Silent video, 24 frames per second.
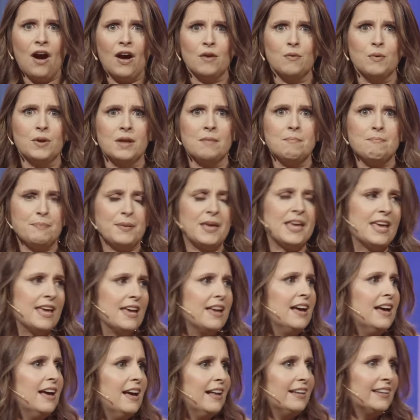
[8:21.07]
I don't wanna
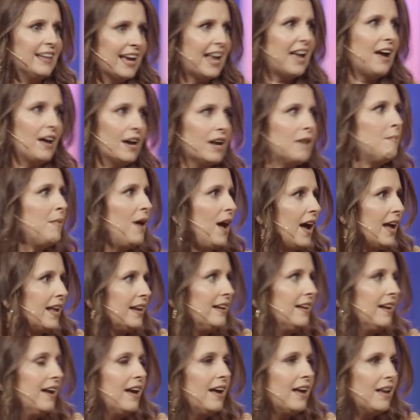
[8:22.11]
be like, come
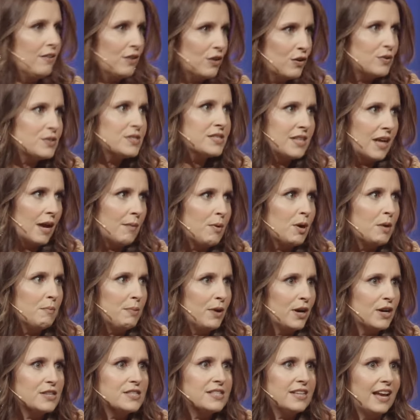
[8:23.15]
on, if you're a stubborn
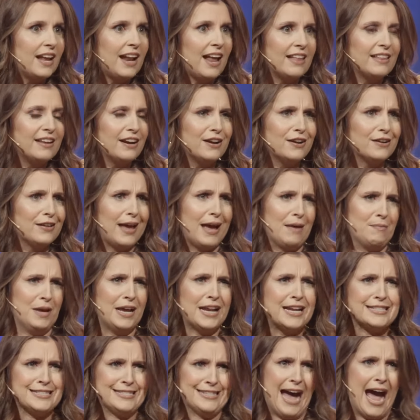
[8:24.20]
person out there, you're like, I'm not
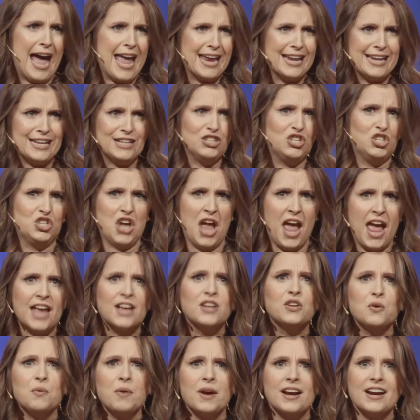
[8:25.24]
gonna diet in
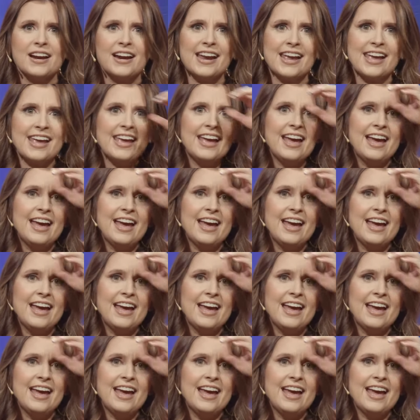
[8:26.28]
January.